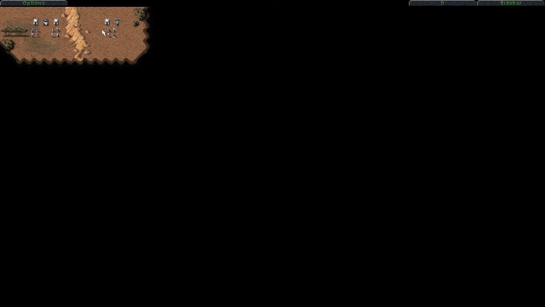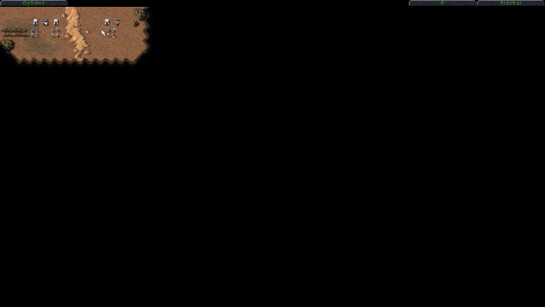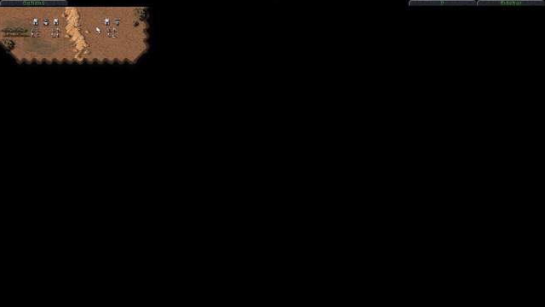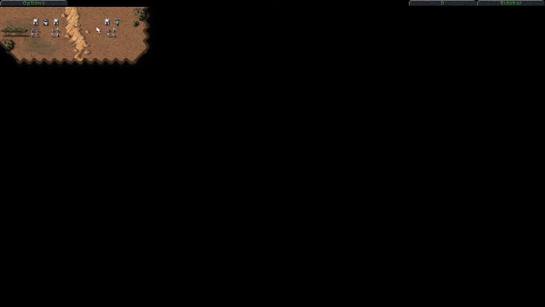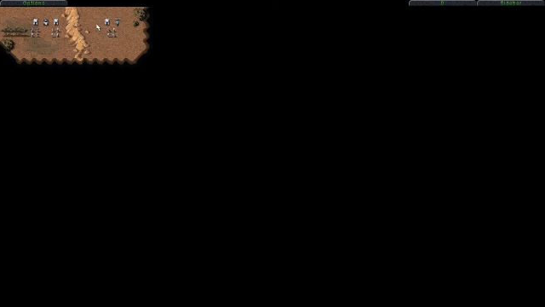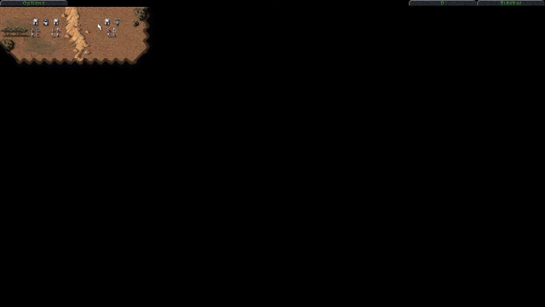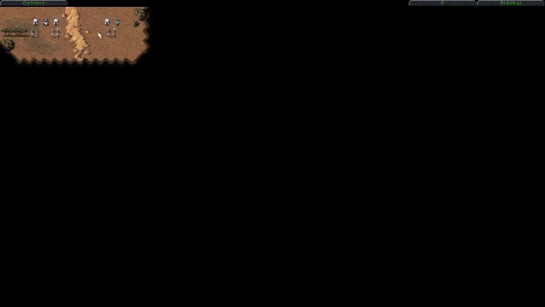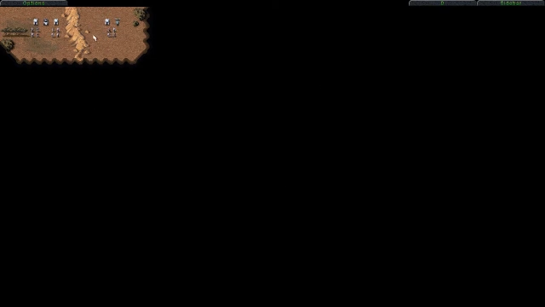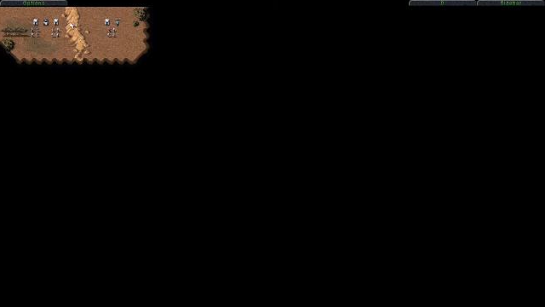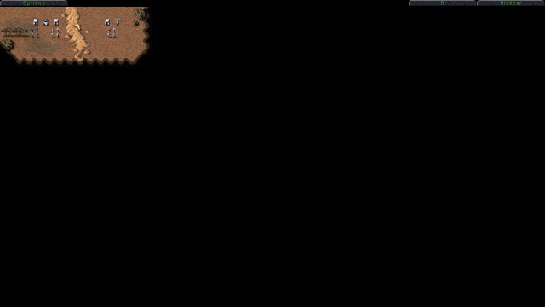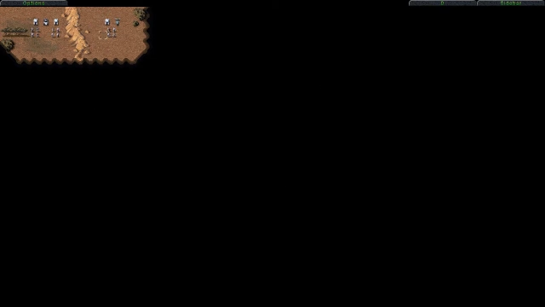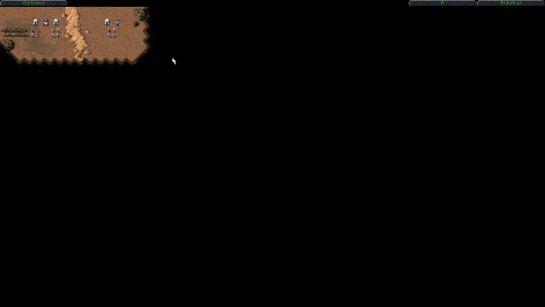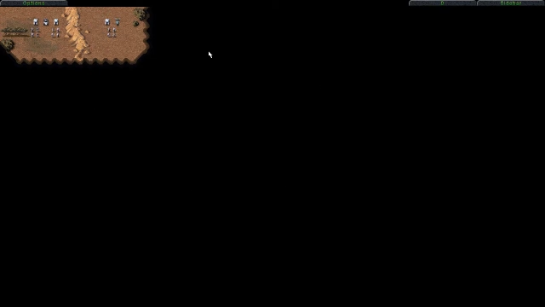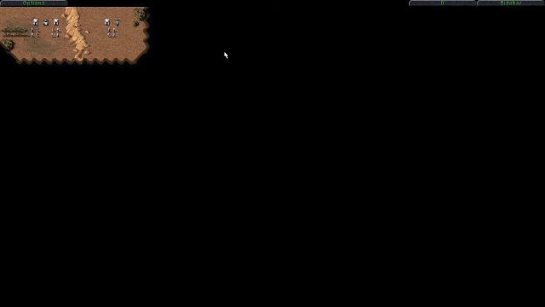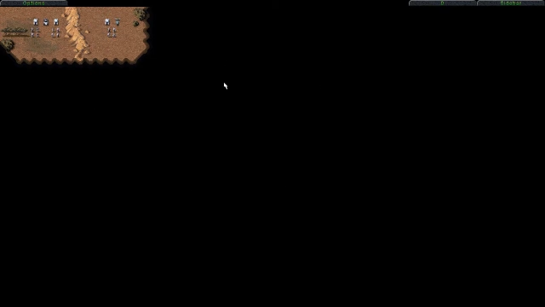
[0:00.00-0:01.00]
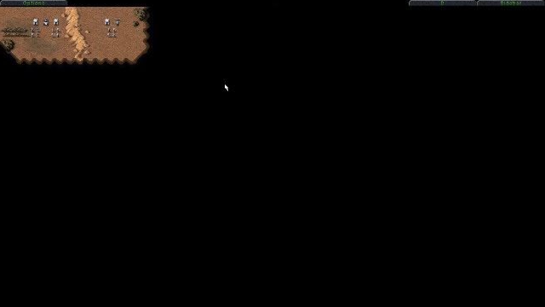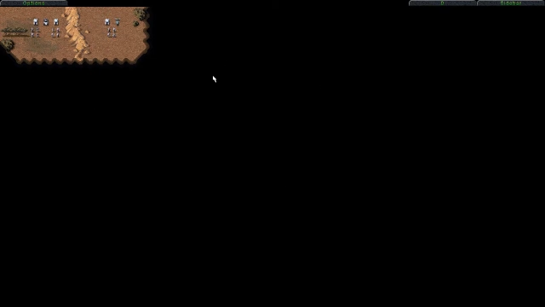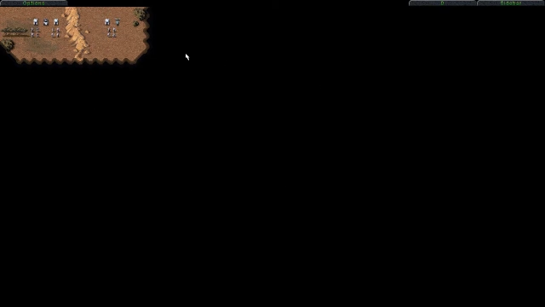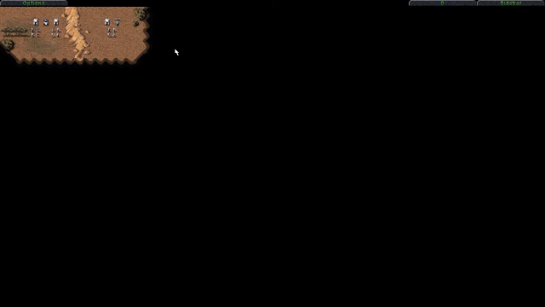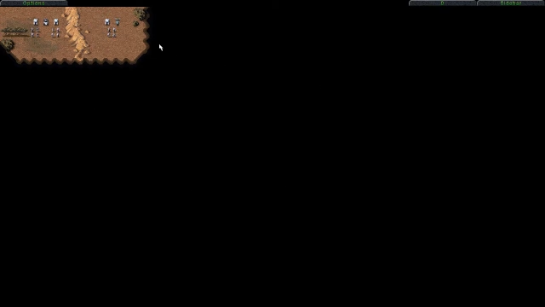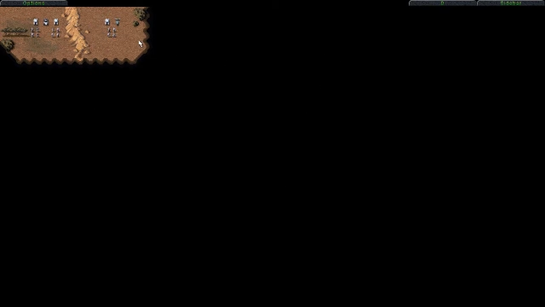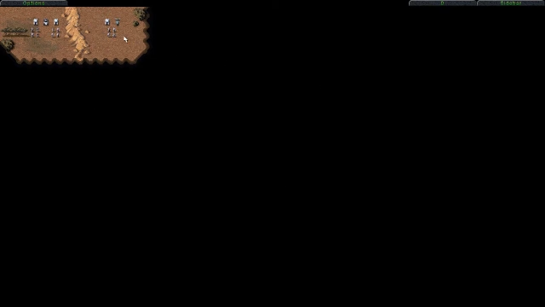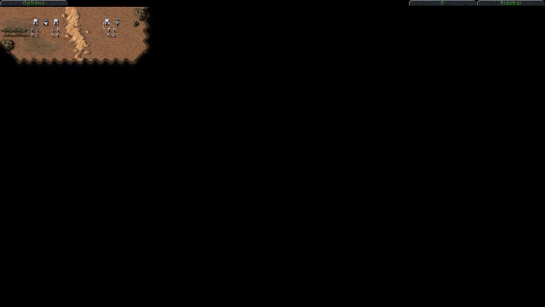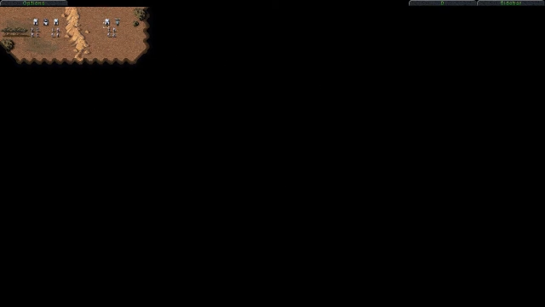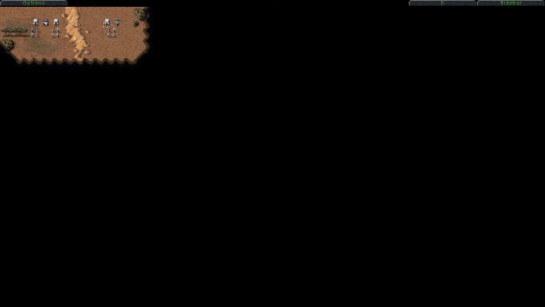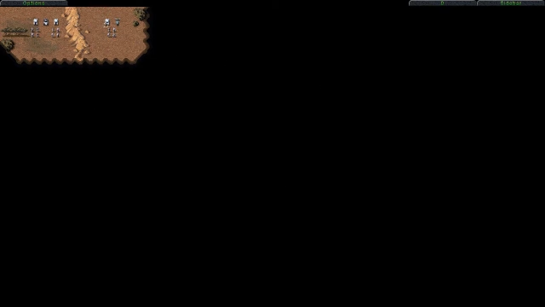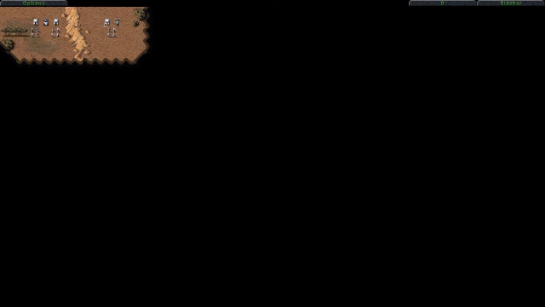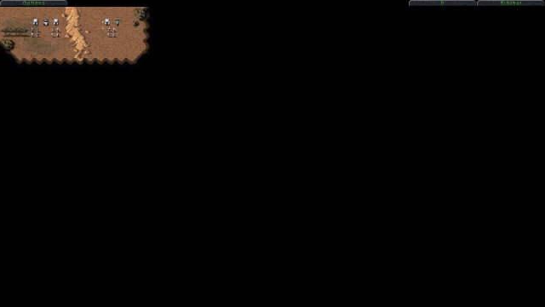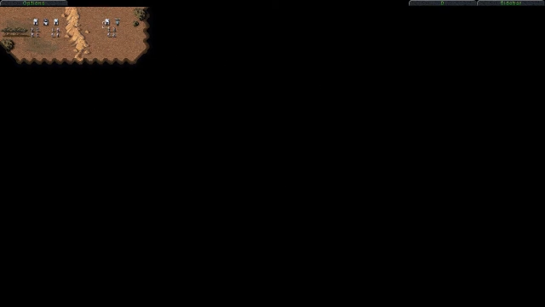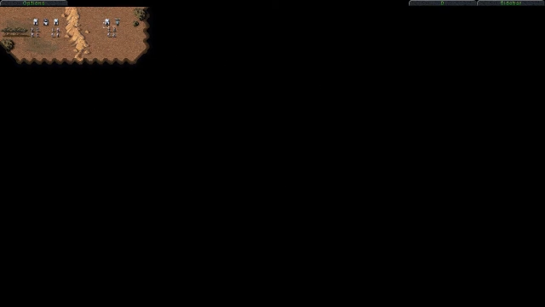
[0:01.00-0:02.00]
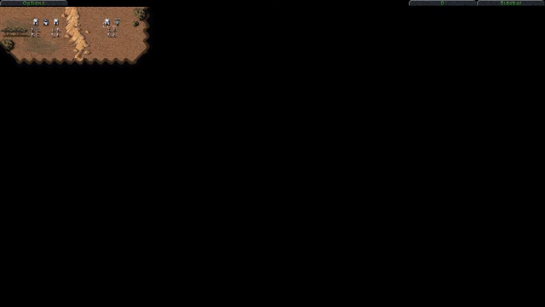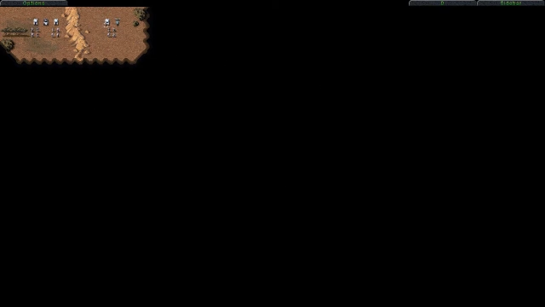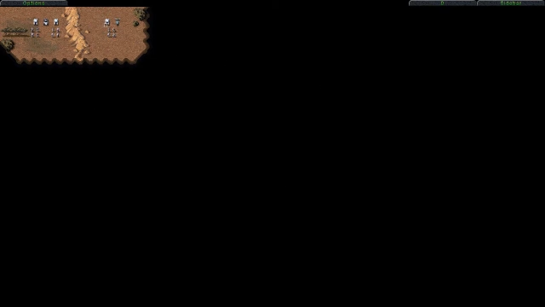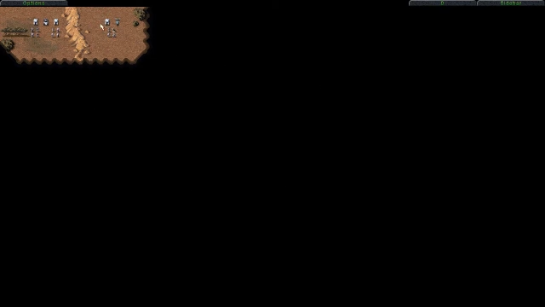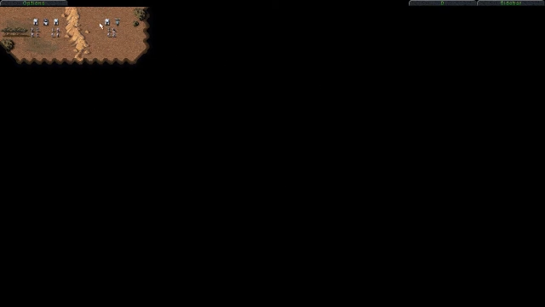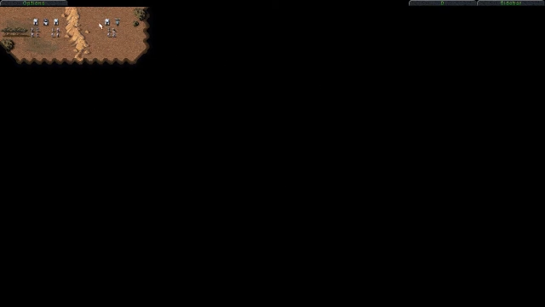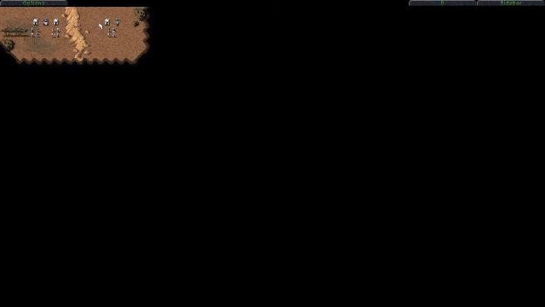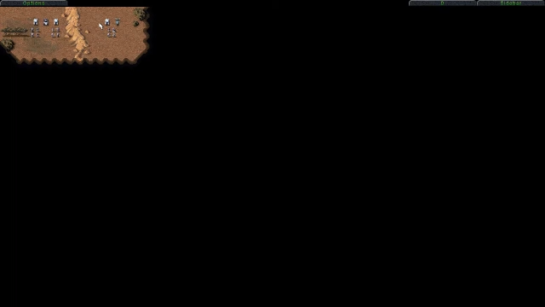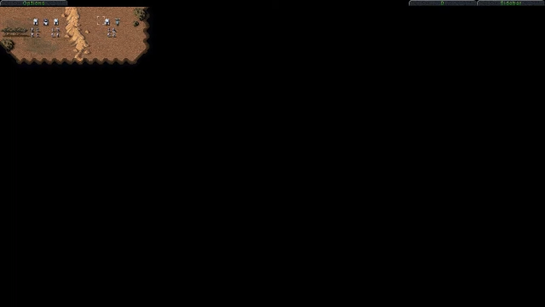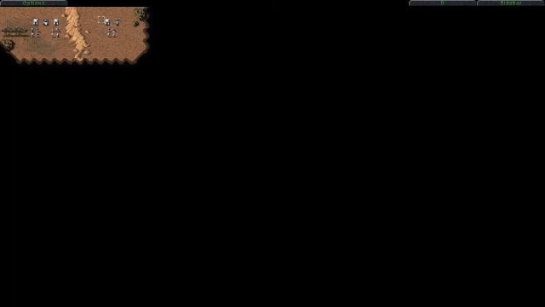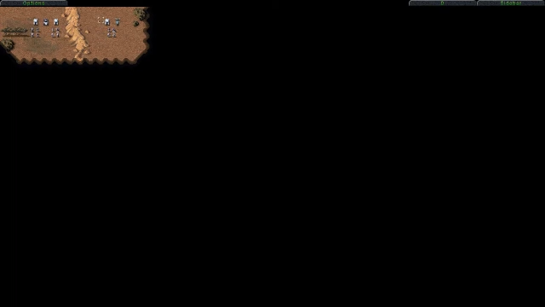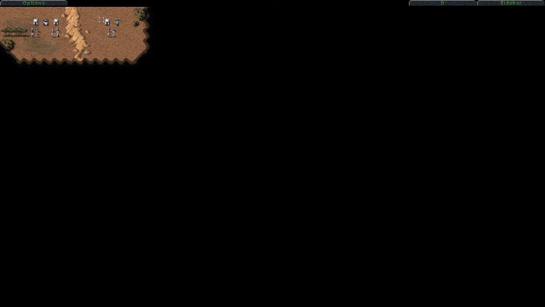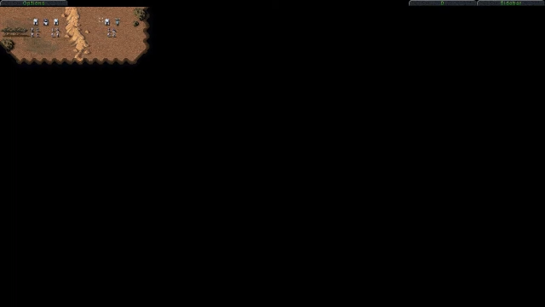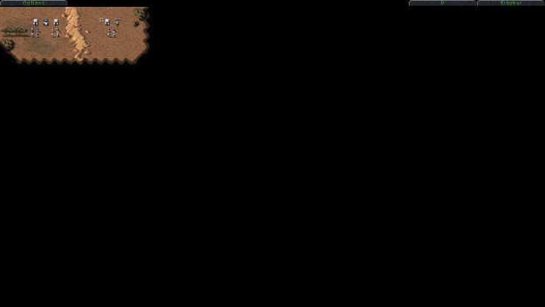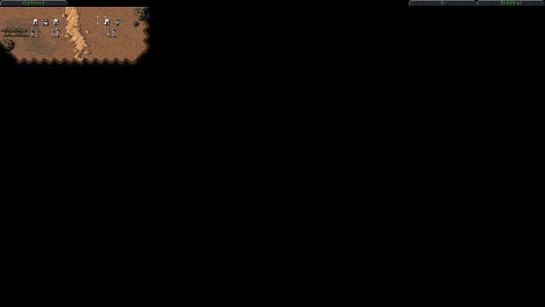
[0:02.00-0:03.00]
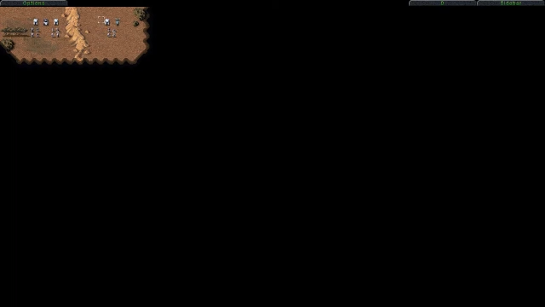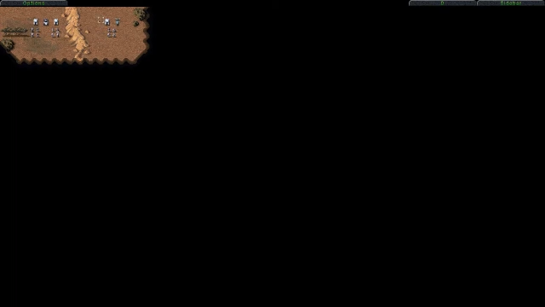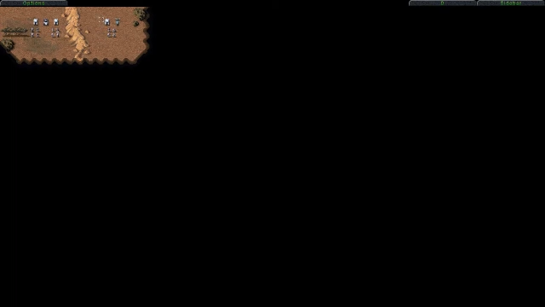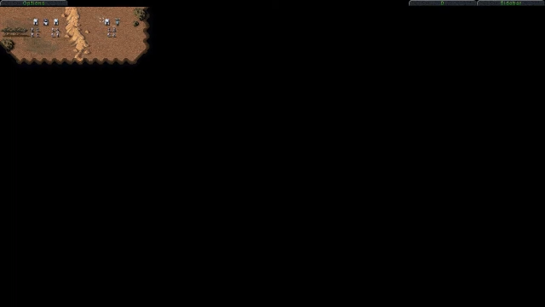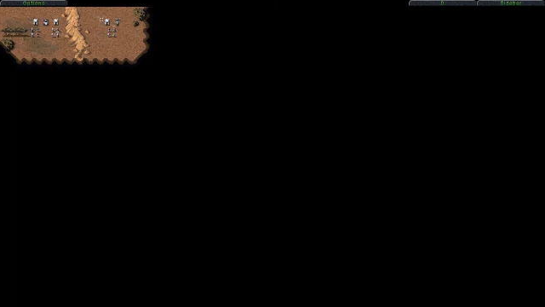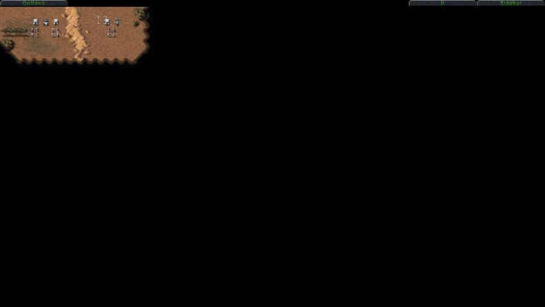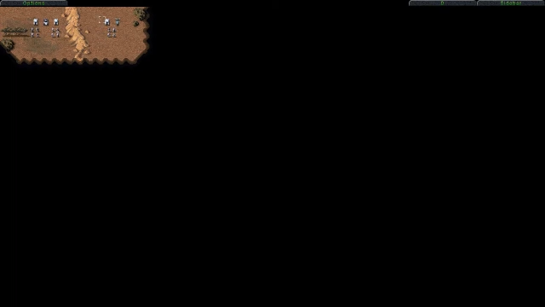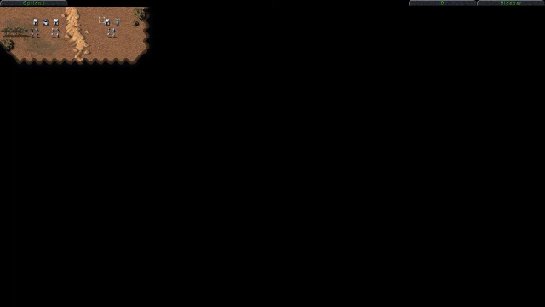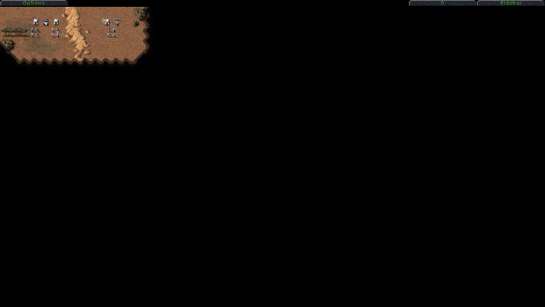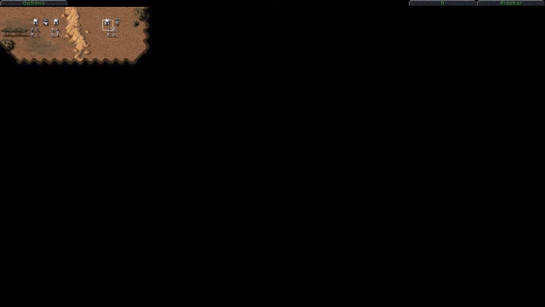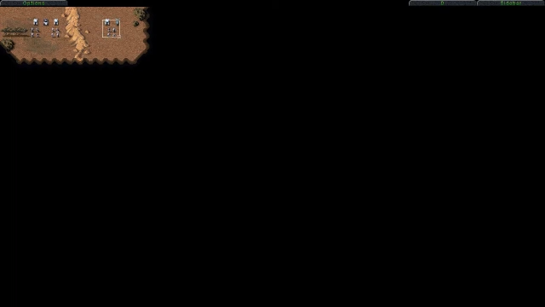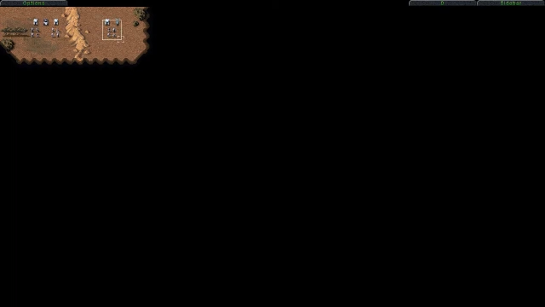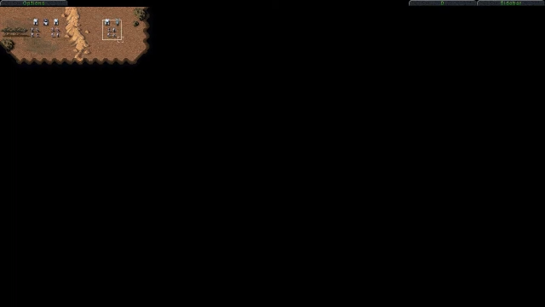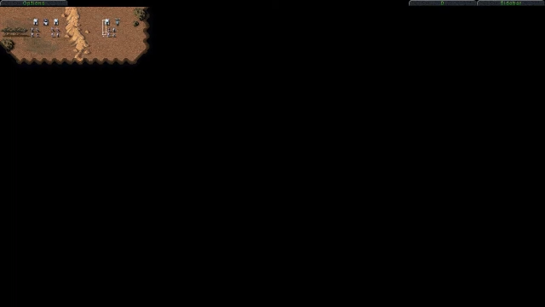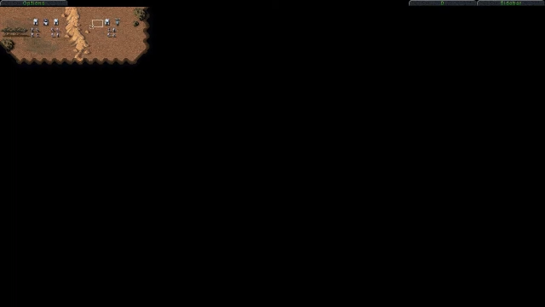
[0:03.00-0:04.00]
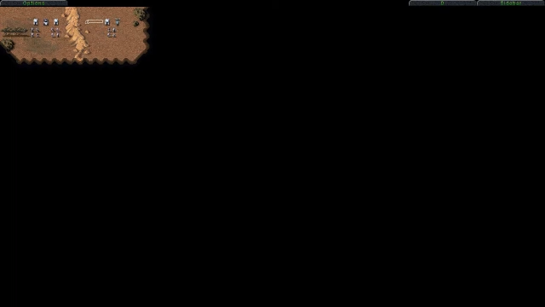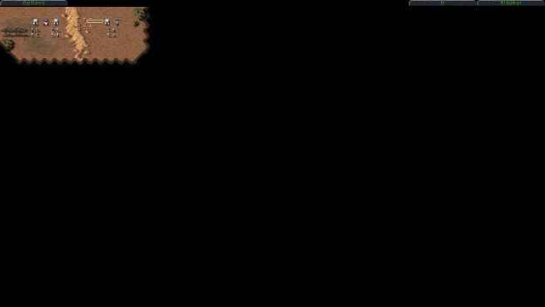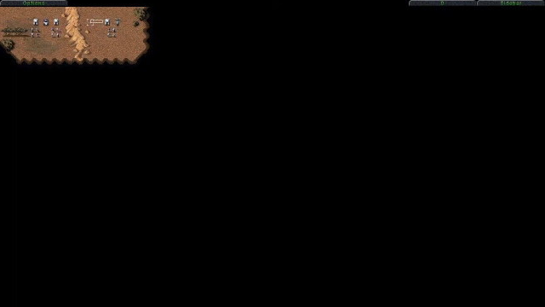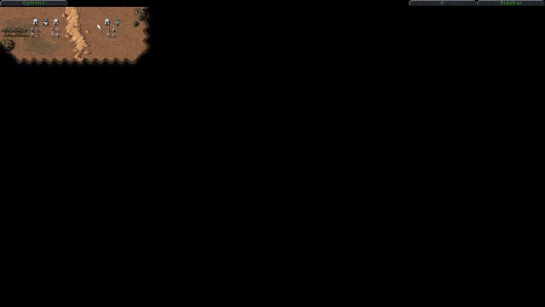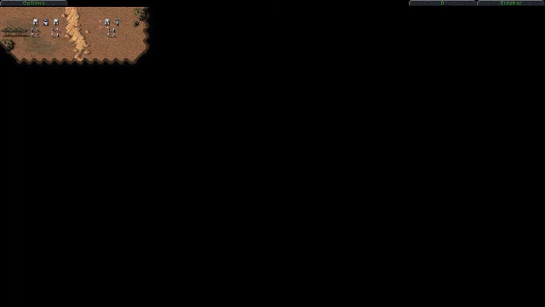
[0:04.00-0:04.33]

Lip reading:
(no speaker visible)